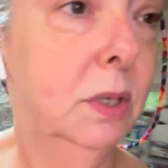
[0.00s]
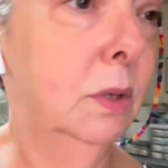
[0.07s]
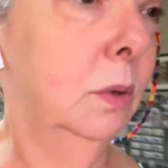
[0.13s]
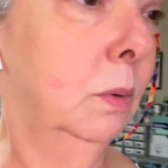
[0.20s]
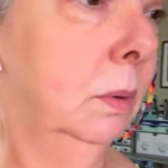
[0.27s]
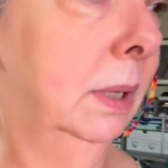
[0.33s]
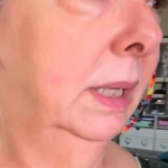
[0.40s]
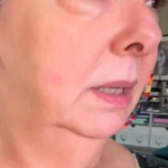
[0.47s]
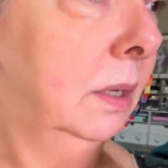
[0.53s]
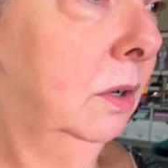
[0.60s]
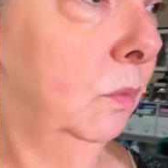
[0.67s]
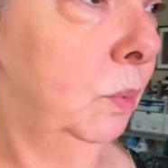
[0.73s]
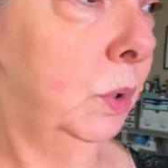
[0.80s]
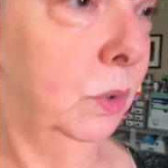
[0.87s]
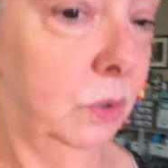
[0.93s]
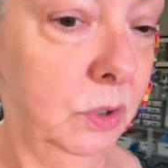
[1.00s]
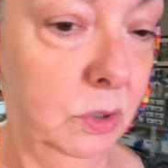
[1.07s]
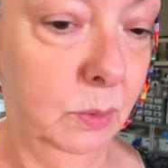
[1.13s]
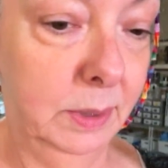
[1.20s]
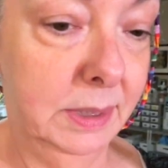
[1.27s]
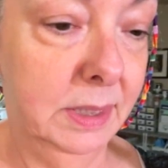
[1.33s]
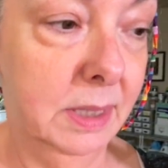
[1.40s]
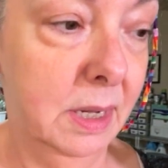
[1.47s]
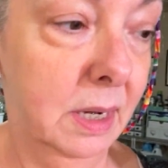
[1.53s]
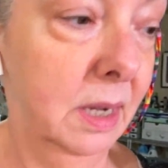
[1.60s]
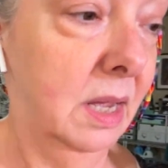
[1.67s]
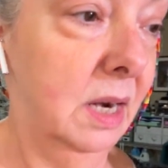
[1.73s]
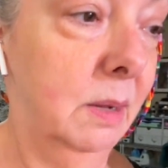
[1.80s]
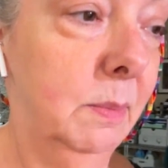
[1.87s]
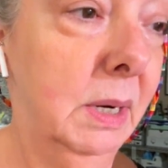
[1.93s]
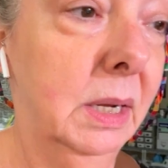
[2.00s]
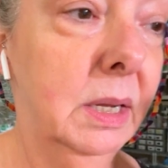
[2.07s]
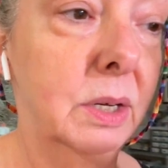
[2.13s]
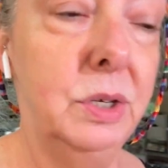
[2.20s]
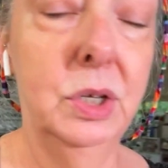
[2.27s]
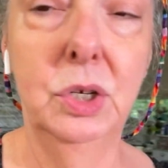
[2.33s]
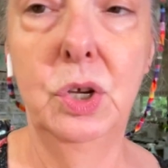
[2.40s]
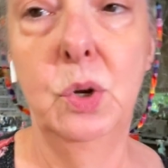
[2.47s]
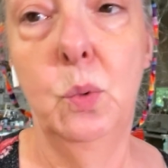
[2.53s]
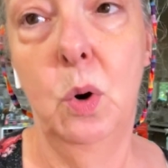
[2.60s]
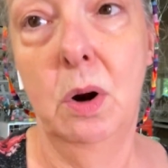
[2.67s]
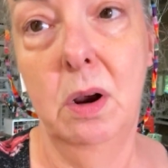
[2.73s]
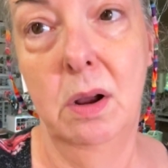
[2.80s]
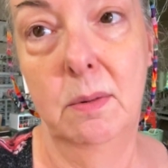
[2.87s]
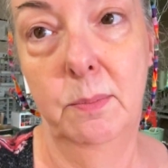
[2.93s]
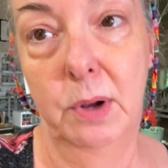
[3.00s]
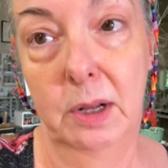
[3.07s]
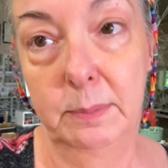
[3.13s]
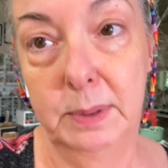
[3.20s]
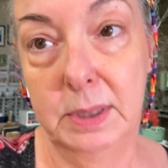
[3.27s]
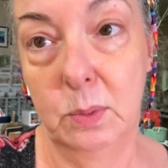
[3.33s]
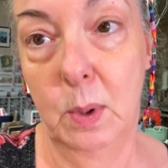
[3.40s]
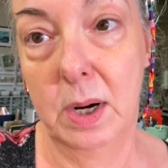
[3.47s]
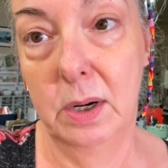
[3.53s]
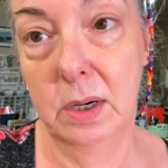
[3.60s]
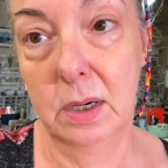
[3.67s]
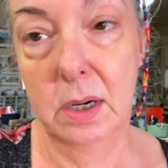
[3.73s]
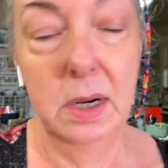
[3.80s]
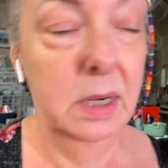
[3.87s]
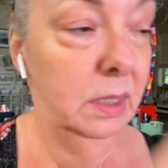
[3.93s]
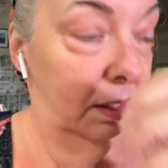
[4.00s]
to let the computer do its thing and I'm going to continue work on Bob's sweater.